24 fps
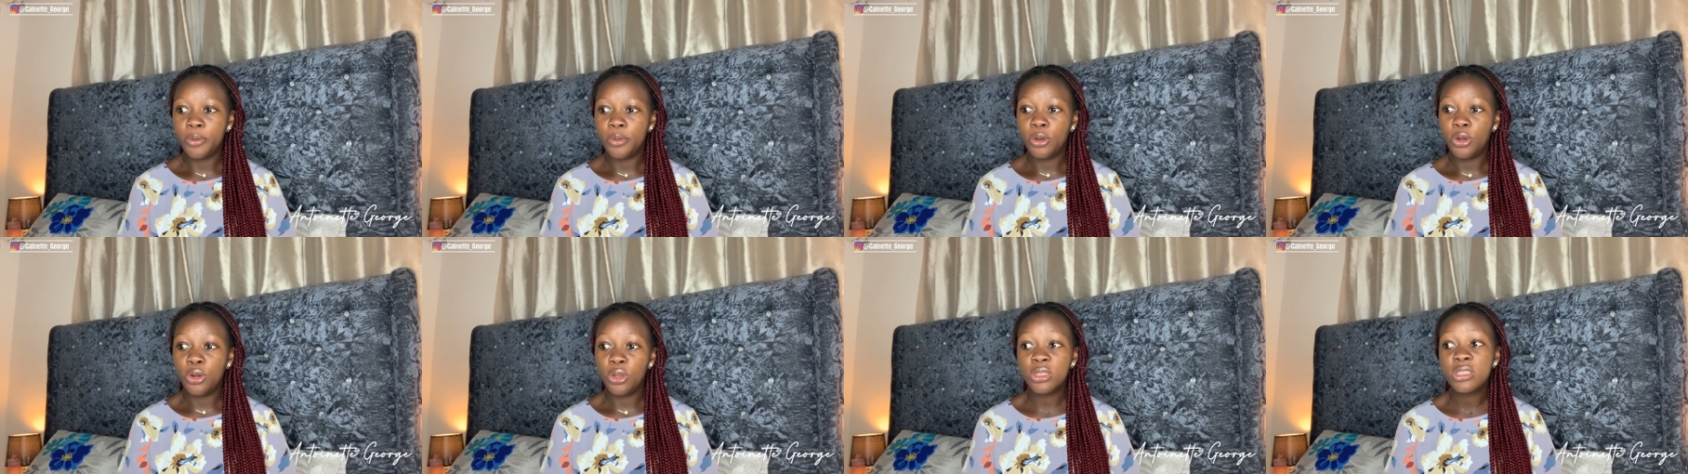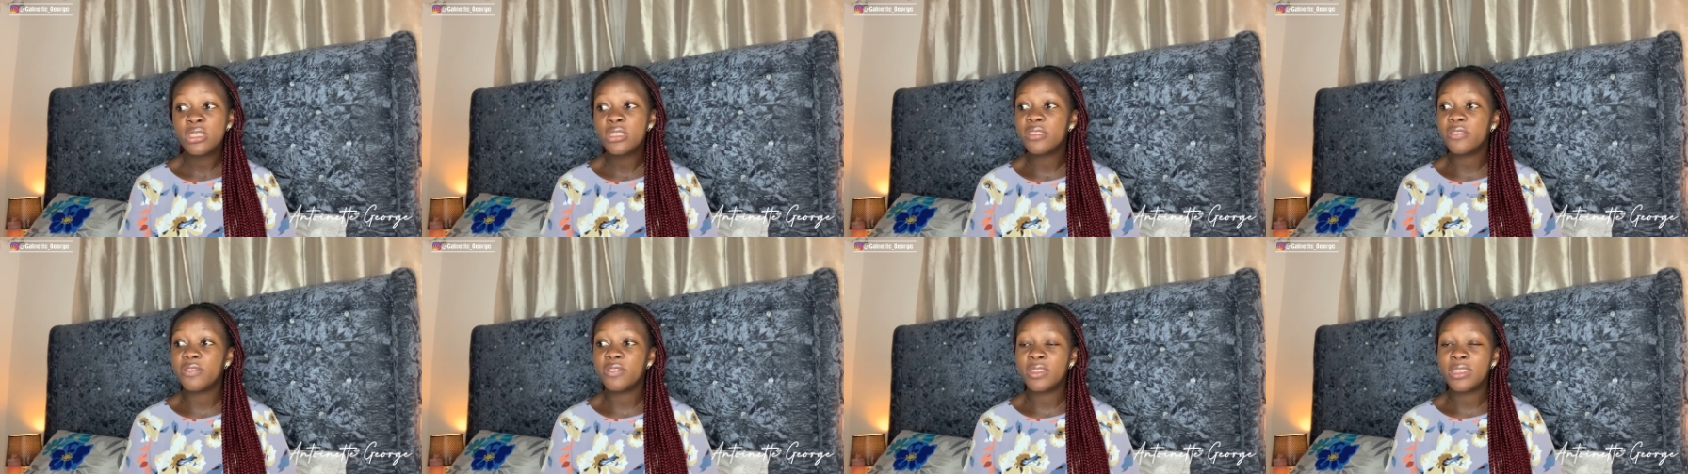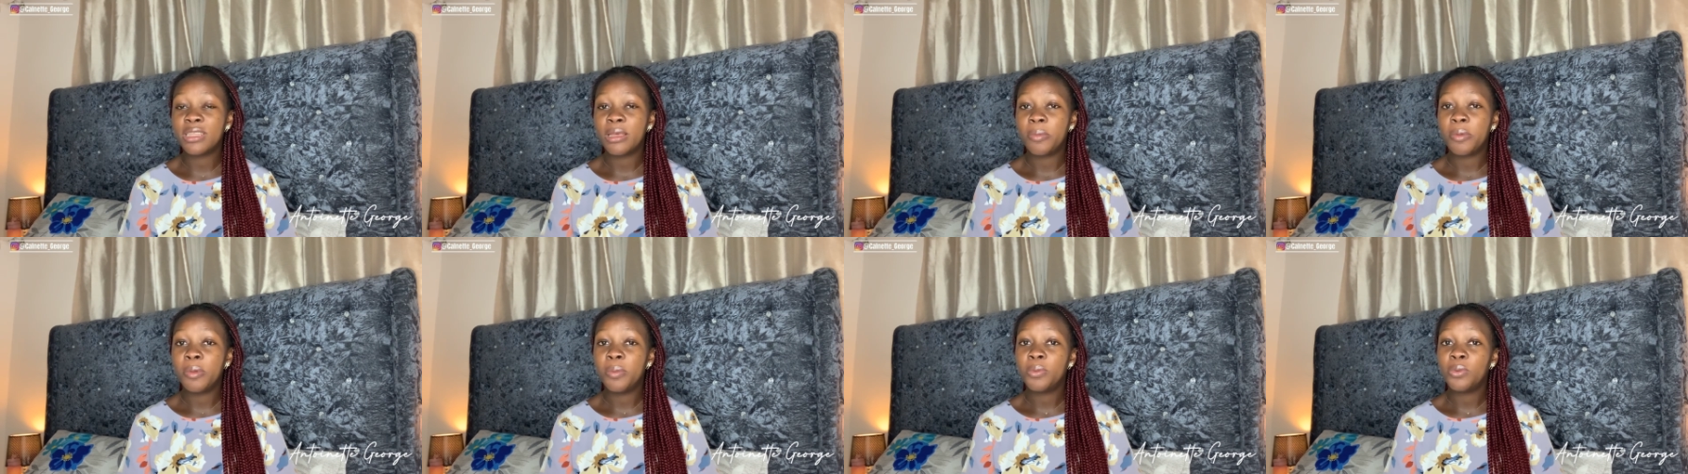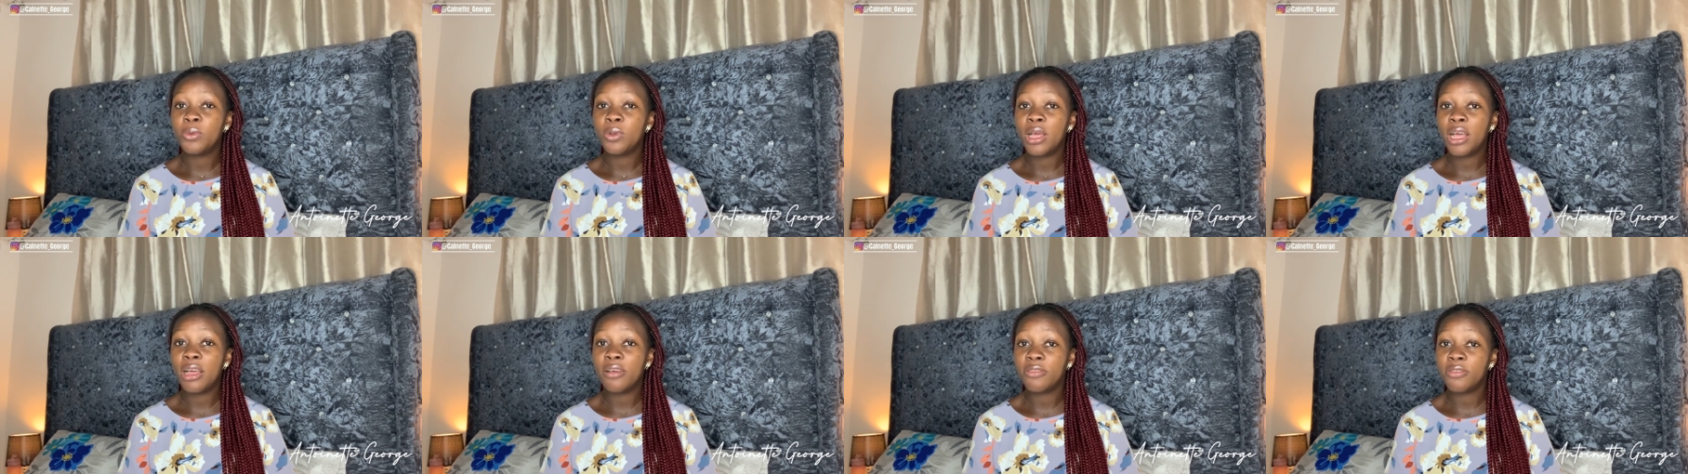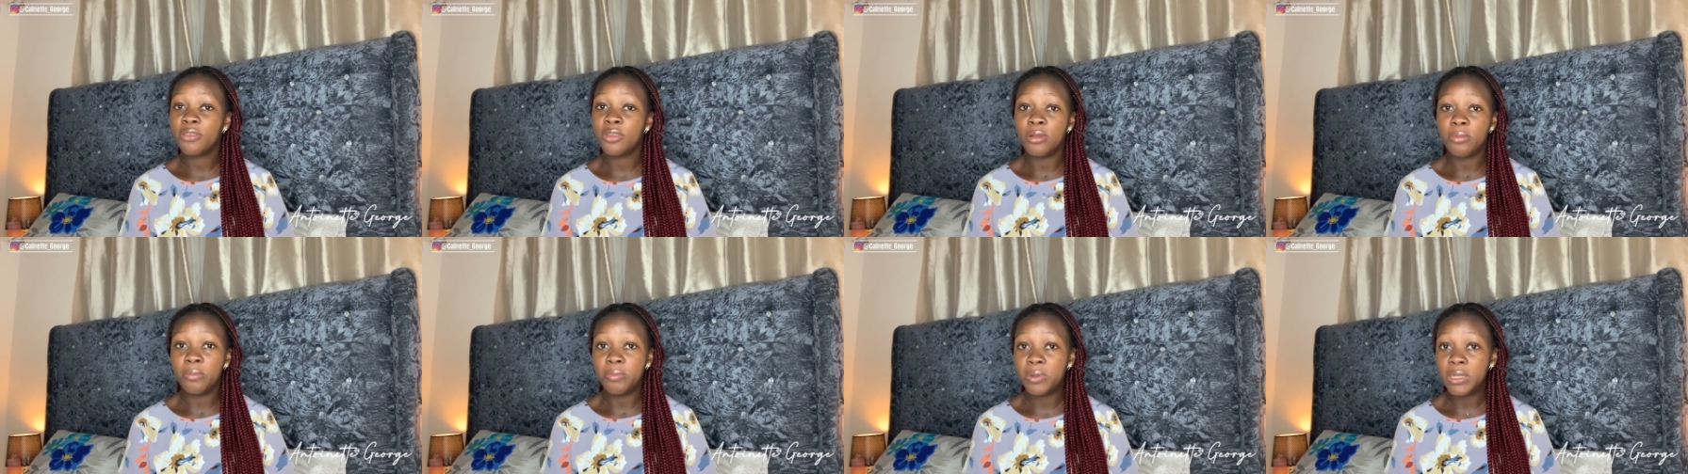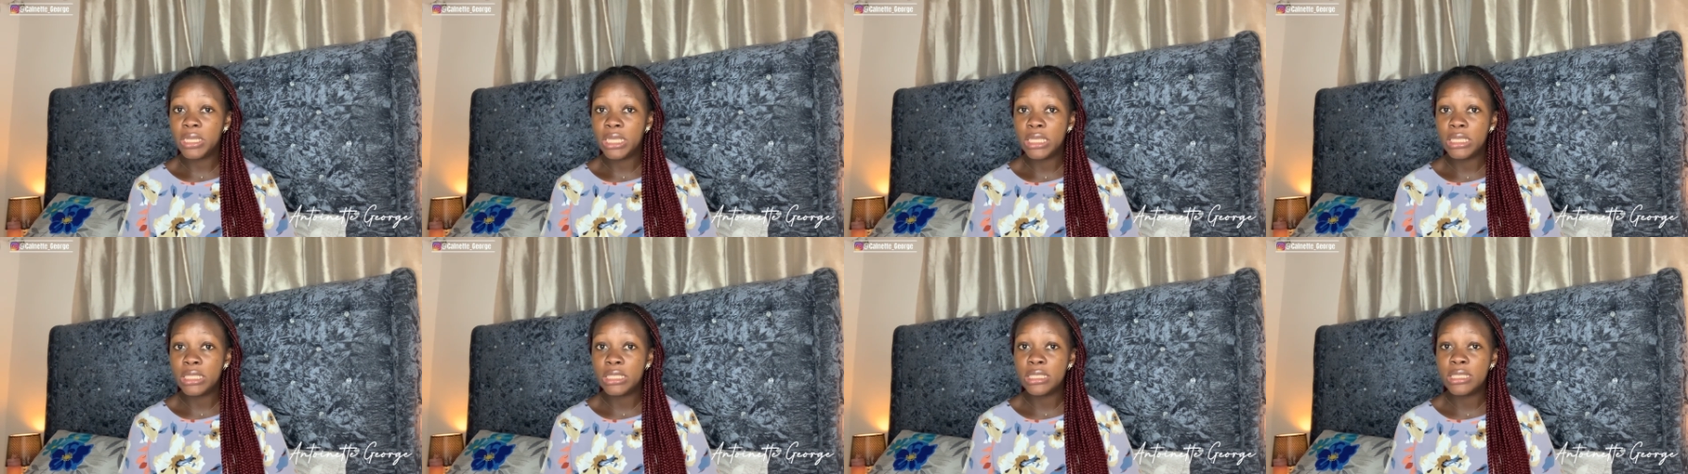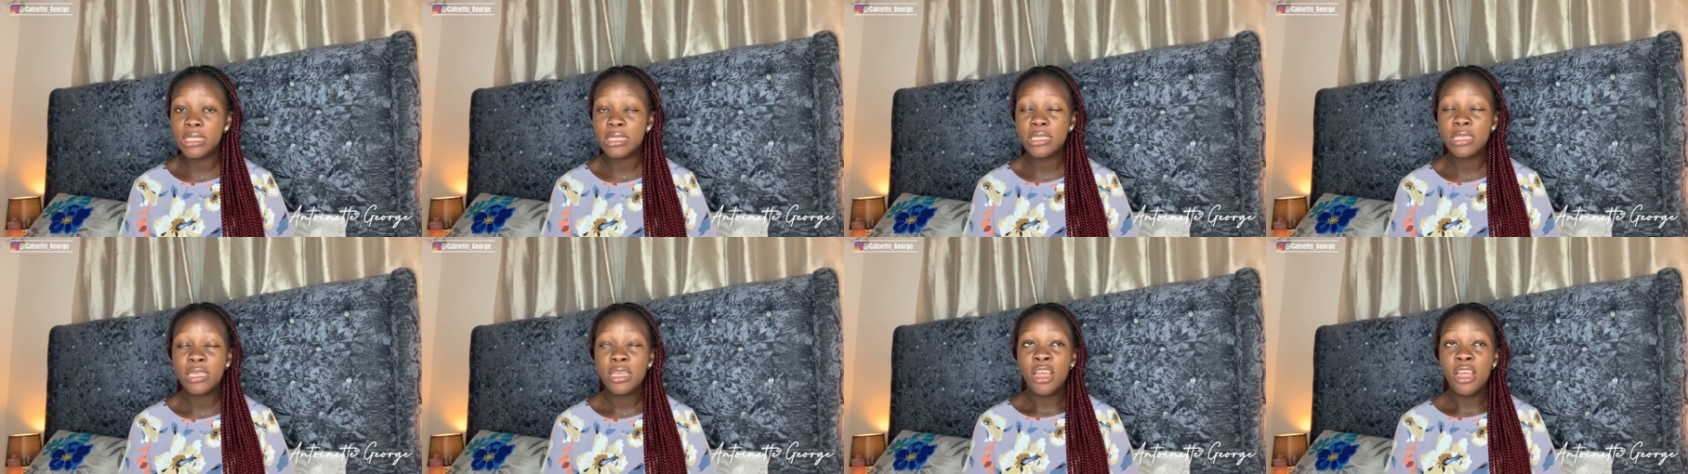lots of other people have complaints